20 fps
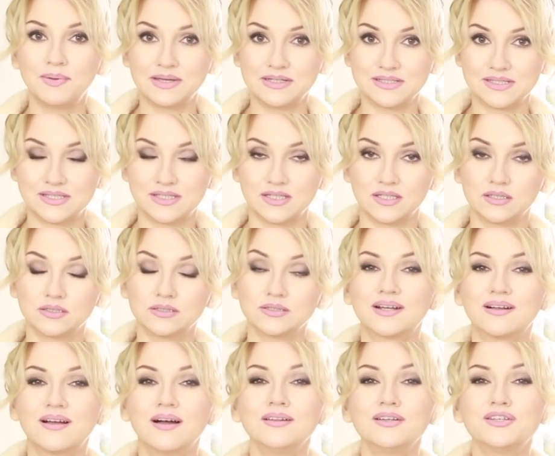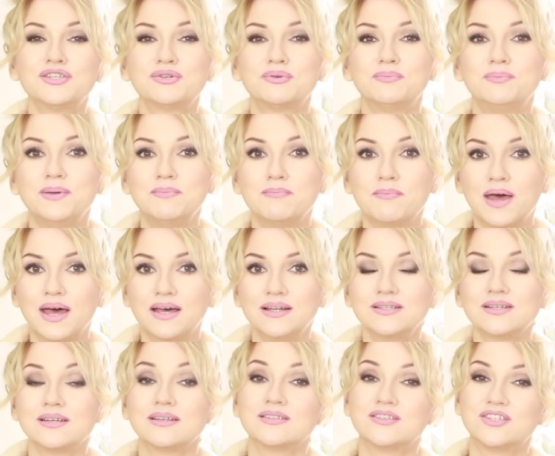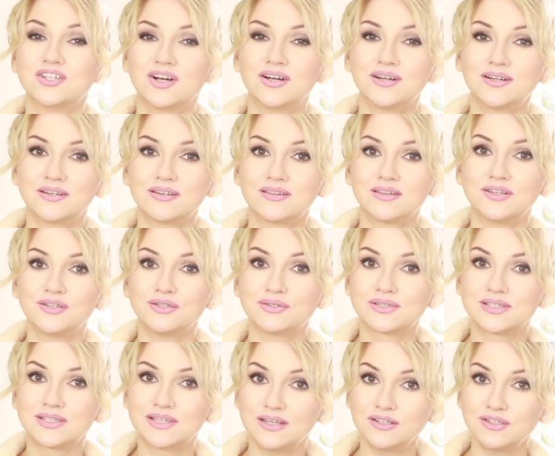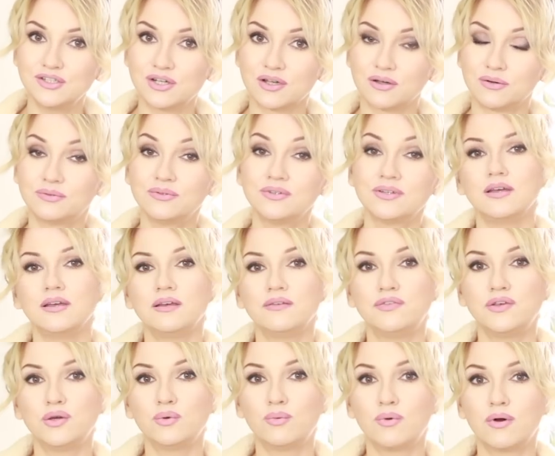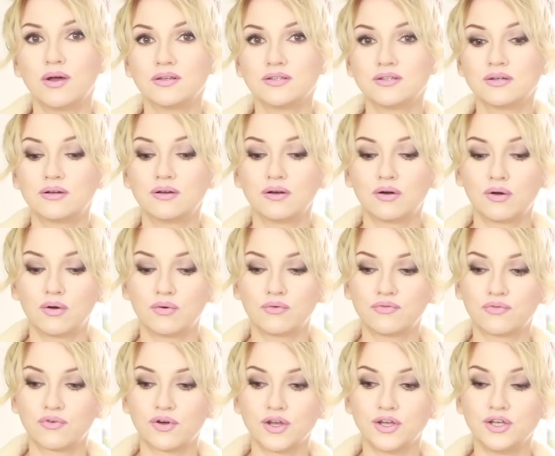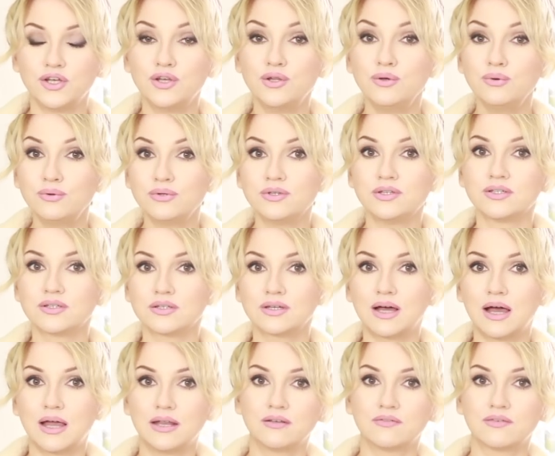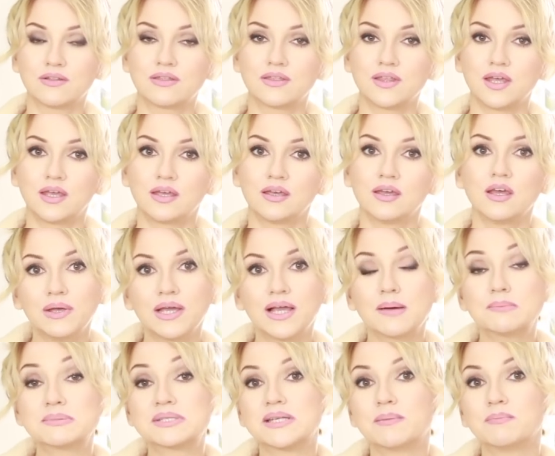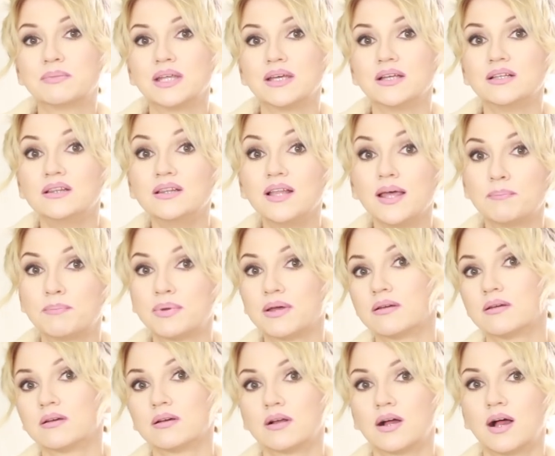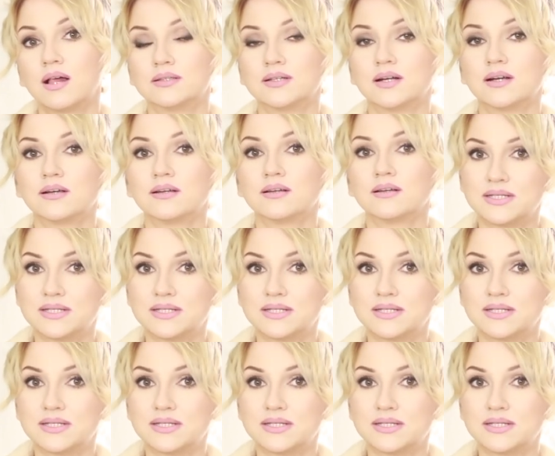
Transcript: pencil. The color should be matte and darker than your skin tone. If you want to go for a nude kind of a thing, pick up something lip color